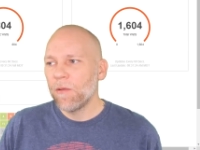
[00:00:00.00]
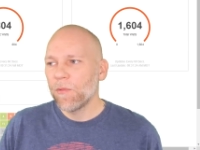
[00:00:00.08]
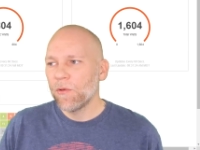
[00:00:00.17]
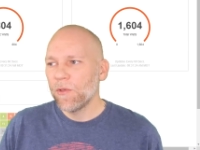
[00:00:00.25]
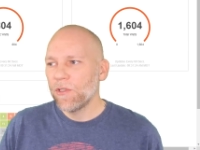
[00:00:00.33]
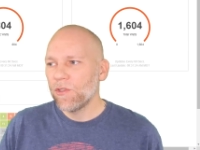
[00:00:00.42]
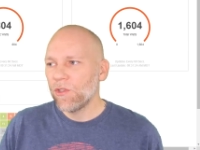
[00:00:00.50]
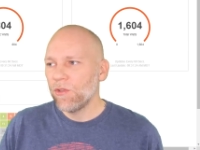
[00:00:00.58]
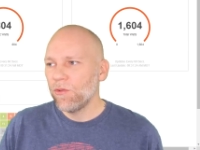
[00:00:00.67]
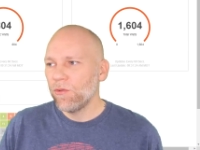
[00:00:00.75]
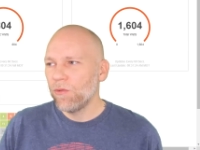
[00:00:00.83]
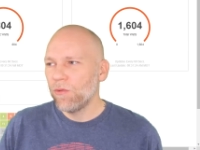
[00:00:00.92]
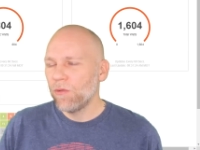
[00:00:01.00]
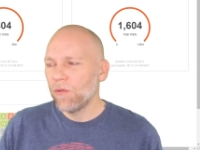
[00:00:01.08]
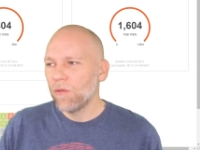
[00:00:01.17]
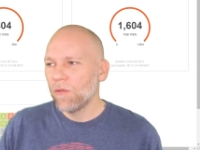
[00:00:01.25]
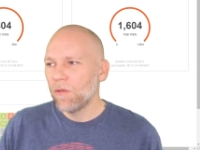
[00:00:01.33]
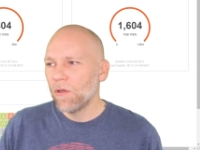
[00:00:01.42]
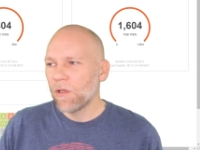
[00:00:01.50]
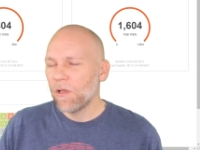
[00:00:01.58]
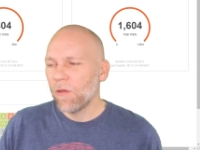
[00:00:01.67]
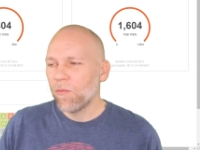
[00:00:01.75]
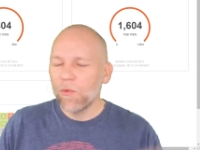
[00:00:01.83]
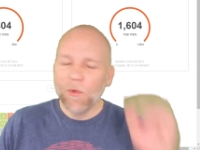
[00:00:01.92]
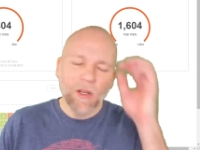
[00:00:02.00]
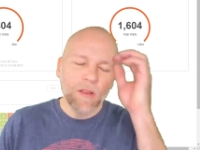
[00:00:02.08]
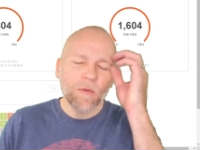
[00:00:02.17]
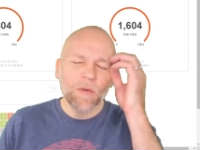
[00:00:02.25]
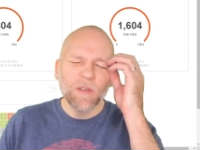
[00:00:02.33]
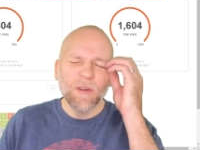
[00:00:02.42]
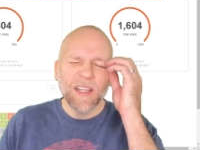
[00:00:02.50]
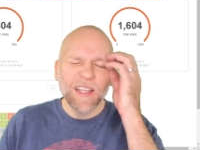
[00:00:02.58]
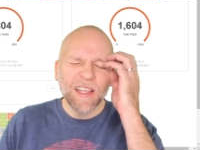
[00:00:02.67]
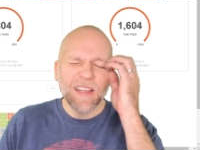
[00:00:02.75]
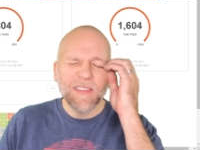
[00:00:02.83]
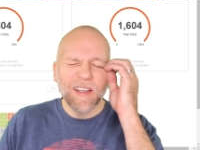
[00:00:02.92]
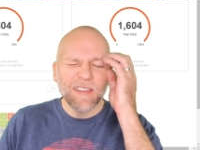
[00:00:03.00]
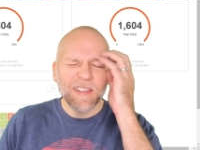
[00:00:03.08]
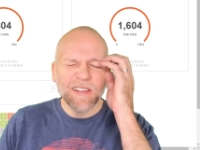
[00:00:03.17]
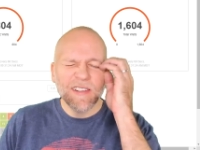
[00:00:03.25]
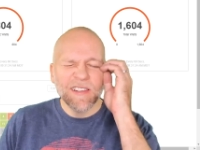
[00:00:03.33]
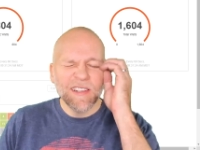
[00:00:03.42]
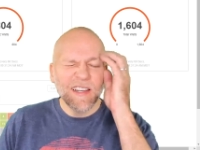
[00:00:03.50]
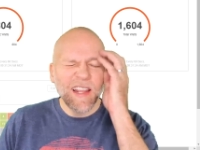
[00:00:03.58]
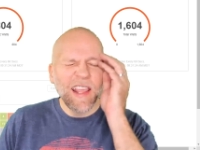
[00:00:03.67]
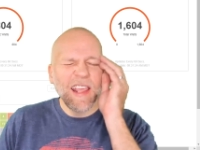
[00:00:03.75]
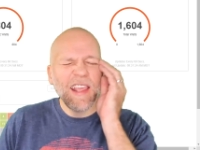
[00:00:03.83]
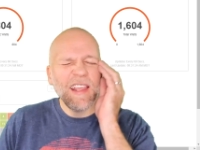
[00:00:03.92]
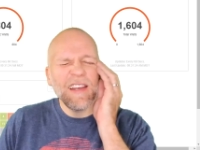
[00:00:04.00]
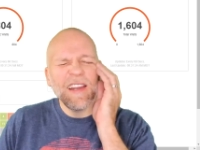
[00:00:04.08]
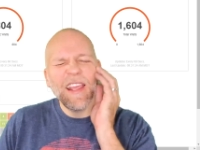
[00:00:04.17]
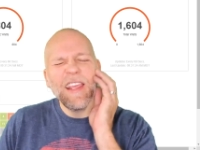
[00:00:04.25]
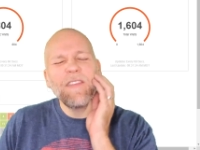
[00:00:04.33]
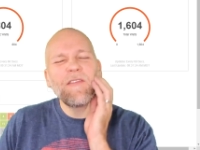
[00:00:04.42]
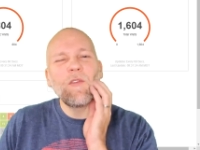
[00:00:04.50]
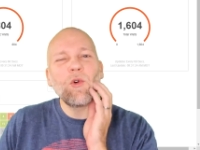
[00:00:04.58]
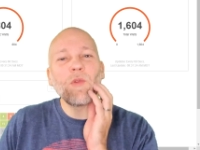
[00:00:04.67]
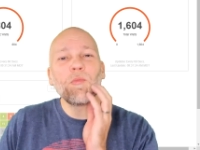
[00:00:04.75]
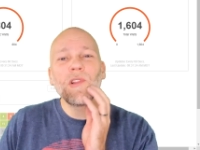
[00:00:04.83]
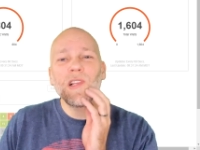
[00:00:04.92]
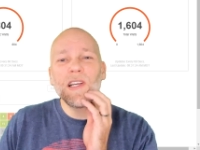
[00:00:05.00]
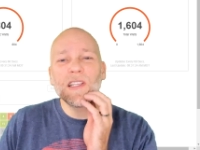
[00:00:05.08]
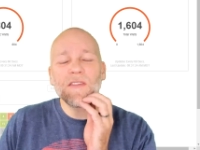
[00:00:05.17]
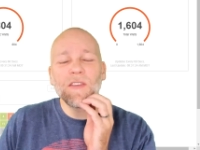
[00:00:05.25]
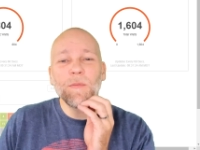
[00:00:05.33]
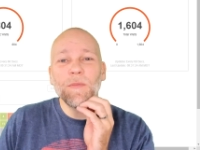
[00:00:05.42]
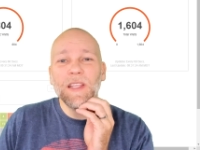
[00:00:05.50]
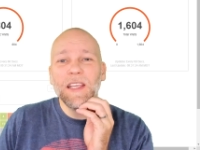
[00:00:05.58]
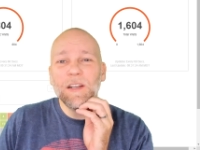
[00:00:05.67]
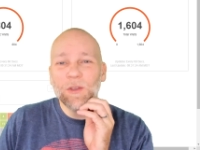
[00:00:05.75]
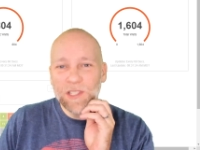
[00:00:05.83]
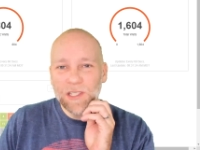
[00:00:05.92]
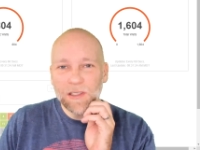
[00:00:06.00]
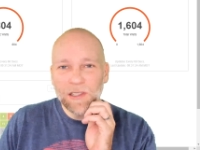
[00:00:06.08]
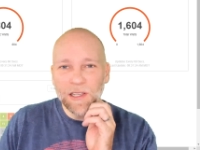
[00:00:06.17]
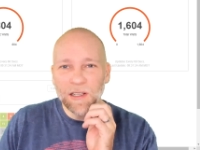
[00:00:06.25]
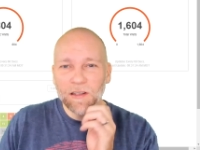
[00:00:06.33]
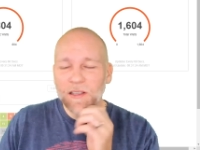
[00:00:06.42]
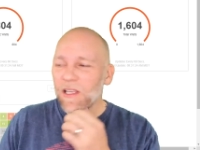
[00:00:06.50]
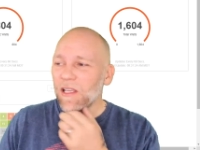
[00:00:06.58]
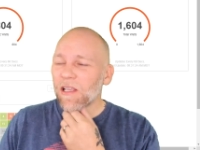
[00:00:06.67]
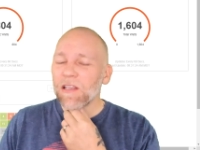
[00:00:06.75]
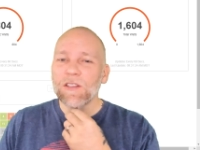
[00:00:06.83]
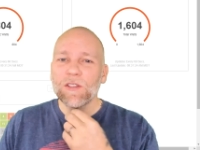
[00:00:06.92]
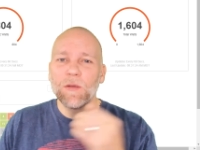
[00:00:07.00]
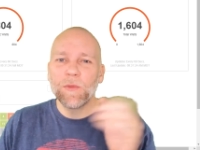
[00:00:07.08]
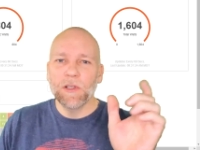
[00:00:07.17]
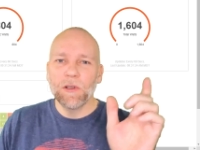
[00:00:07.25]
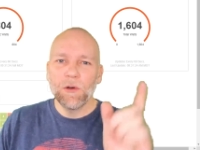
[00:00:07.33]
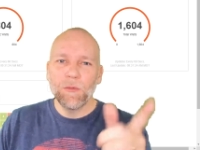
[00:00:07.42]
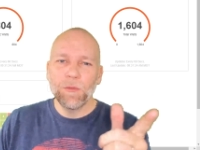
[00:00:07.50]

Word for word: I'm going to hook up, what other one do I have out there? A4 Plus from InnoSilicon. Silicon. So I'm gonna go